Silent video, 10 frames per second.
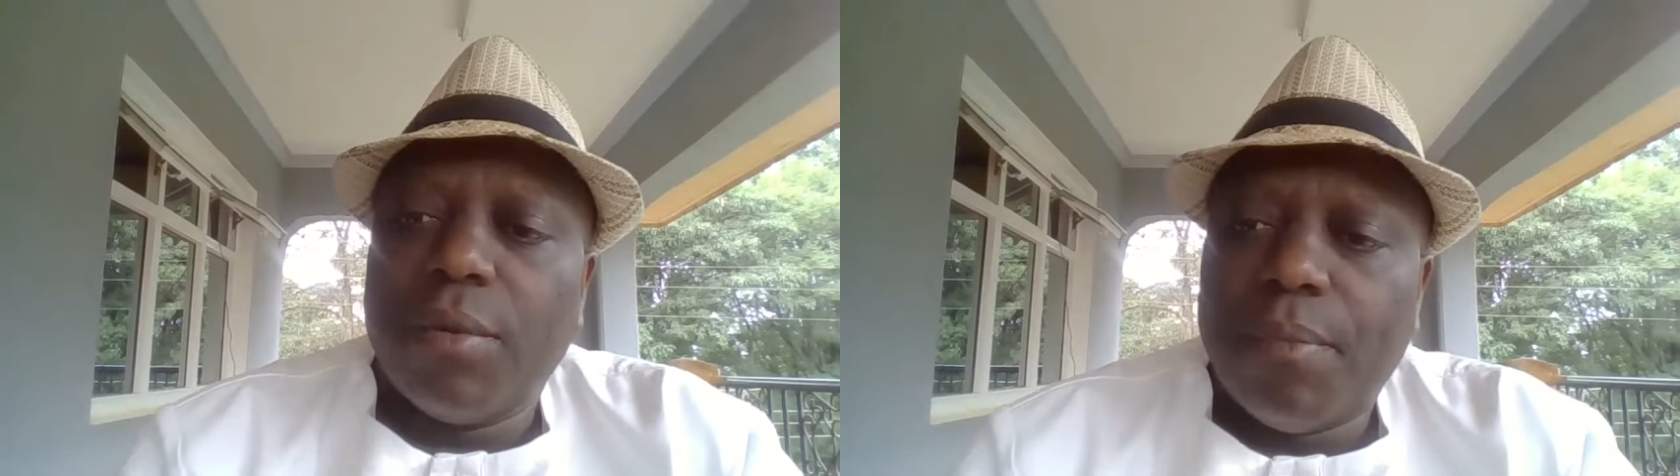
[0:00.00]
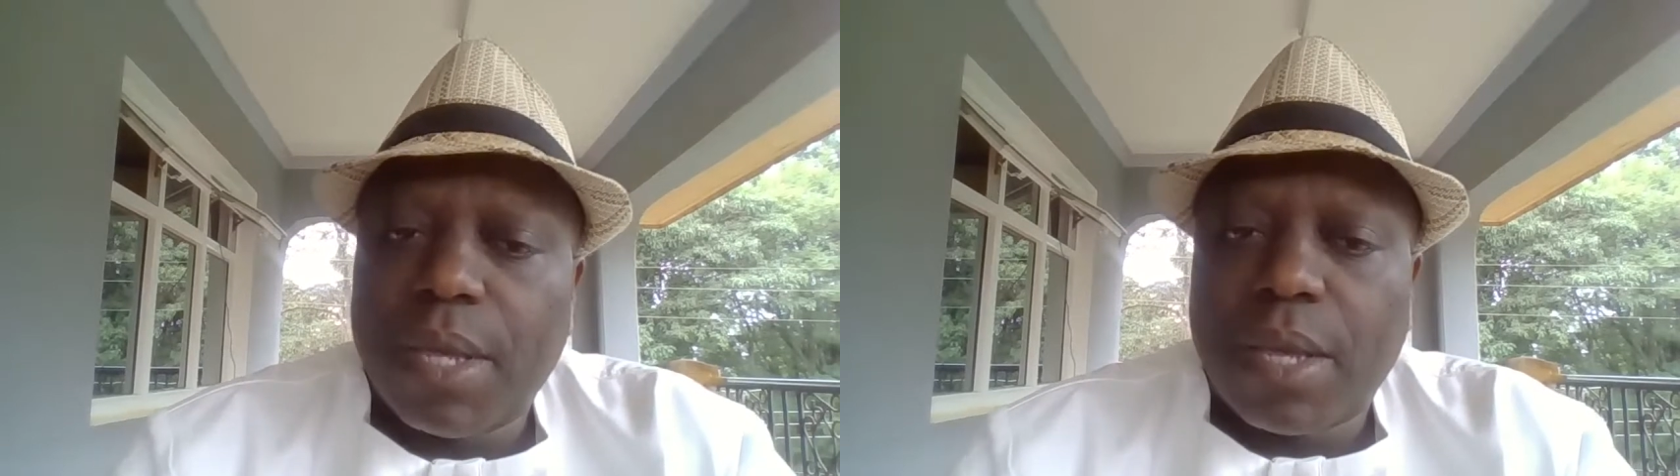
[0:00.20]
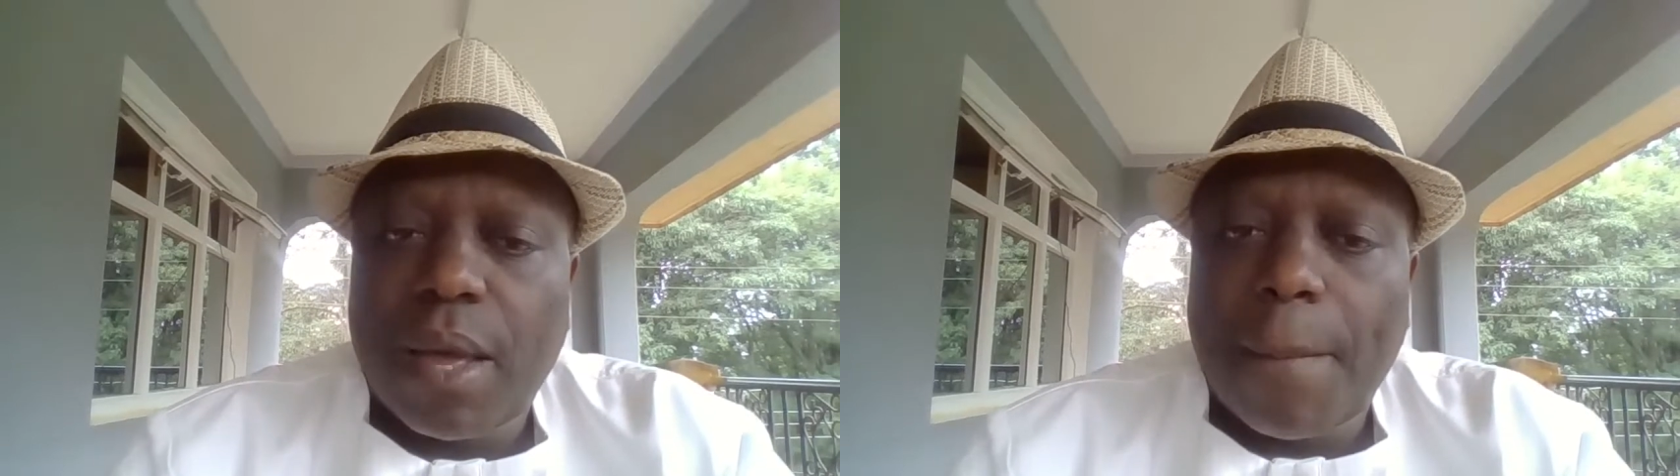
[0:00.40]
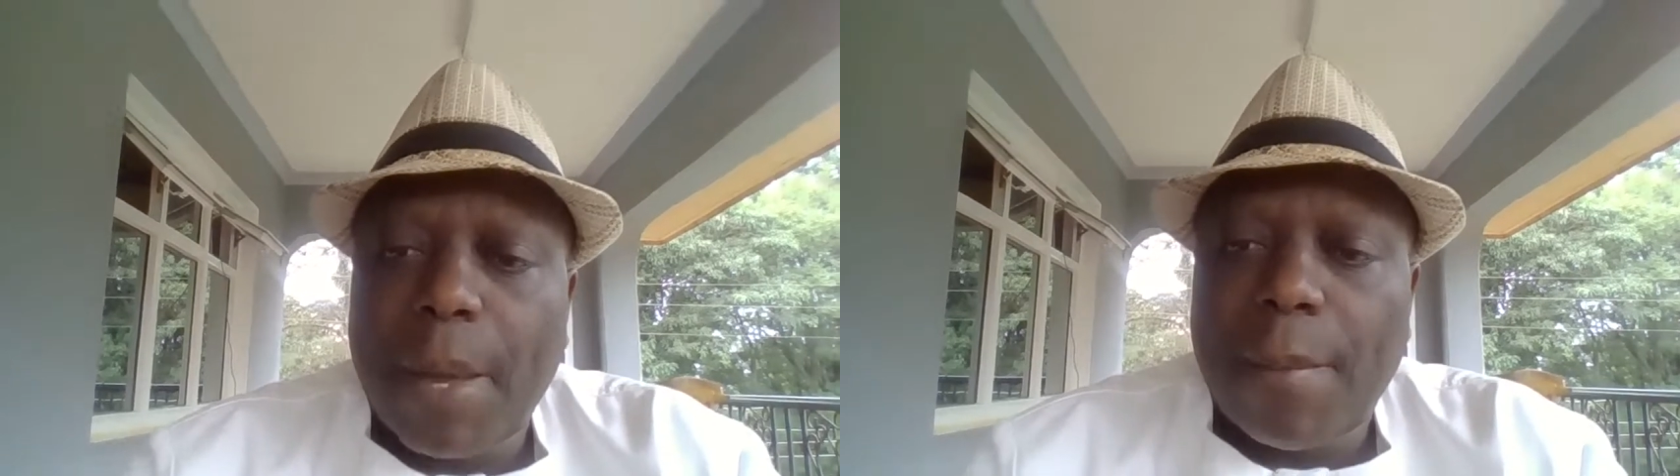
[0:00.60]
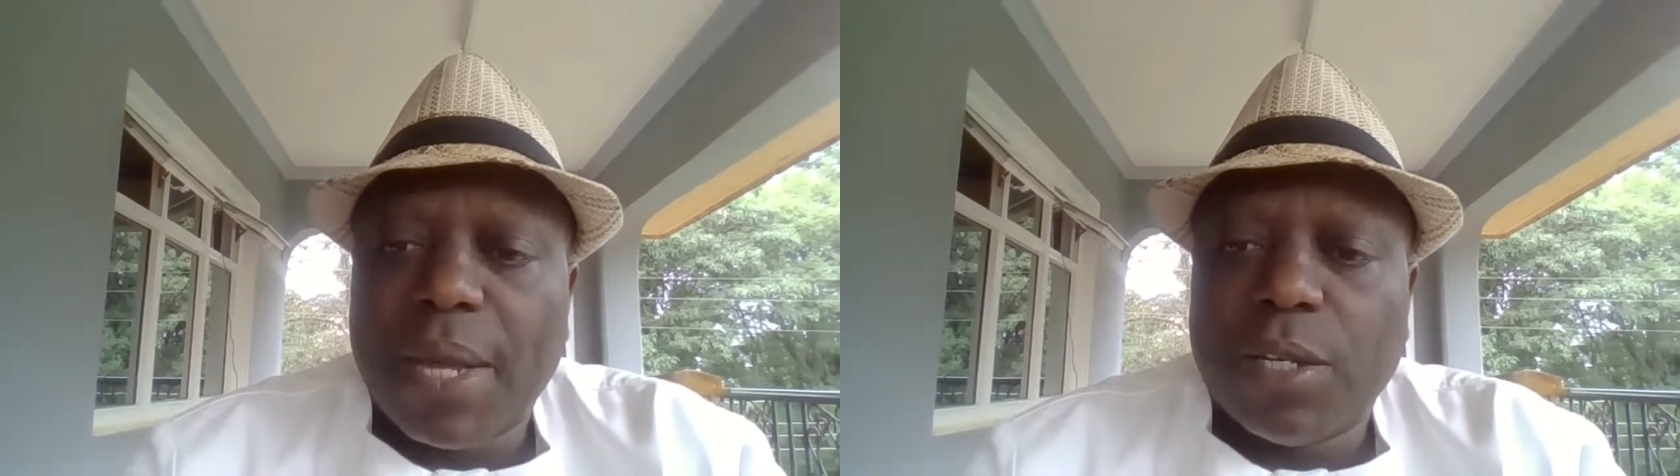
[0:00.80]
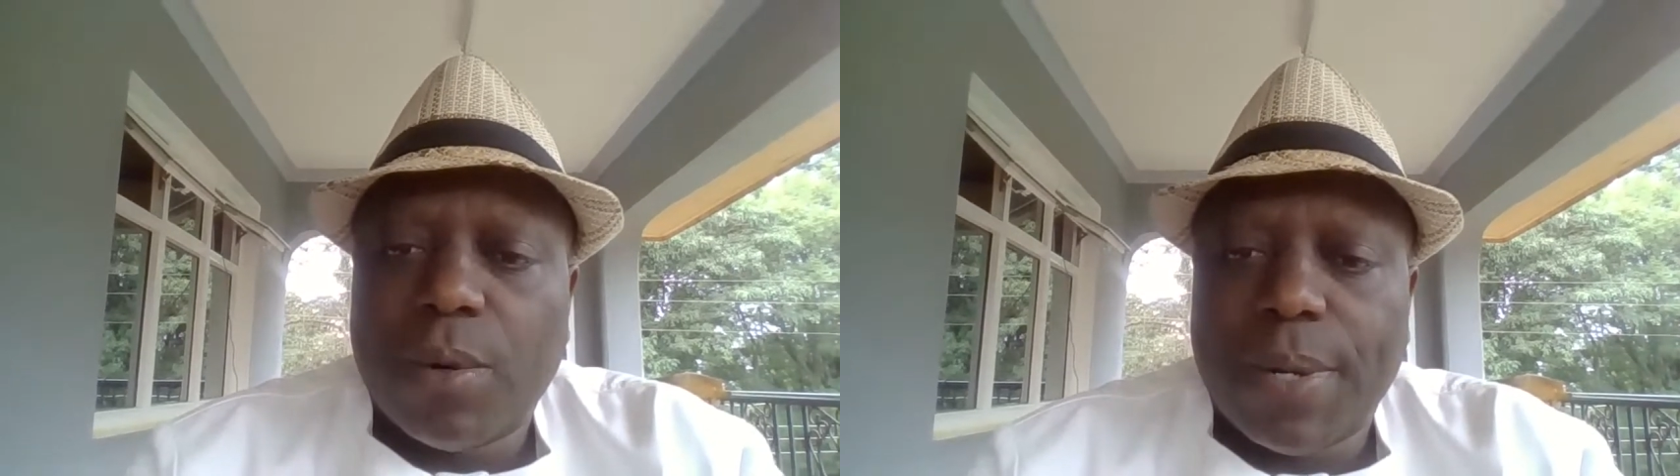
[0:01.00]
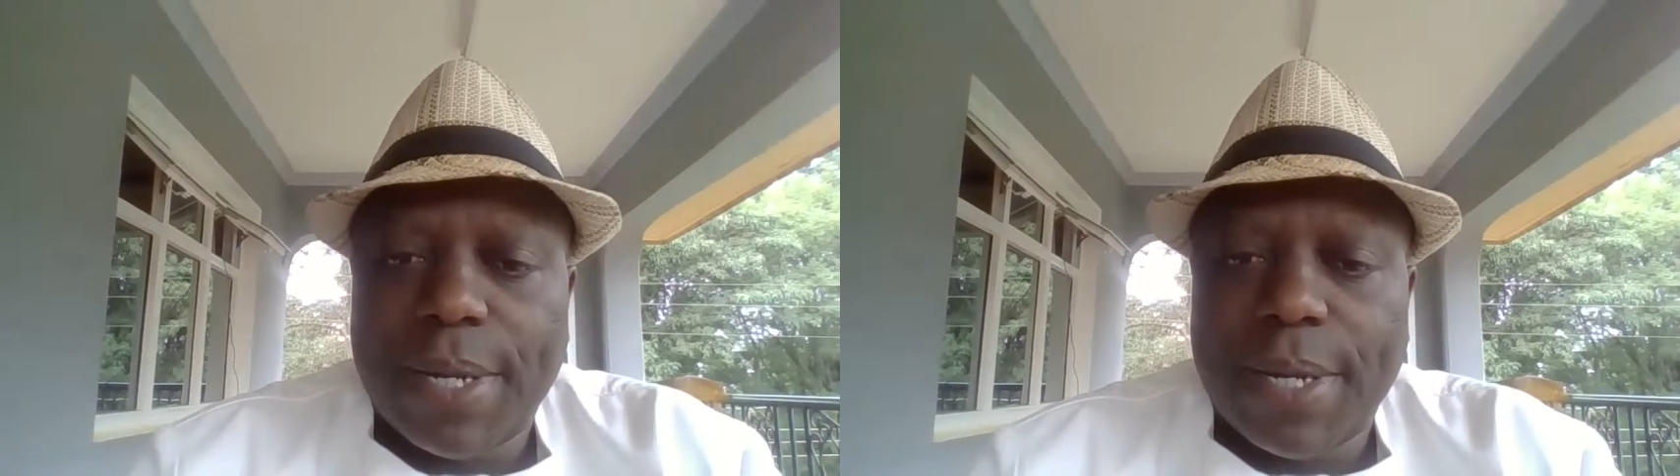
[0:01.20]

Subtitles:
Ubrica Biomedical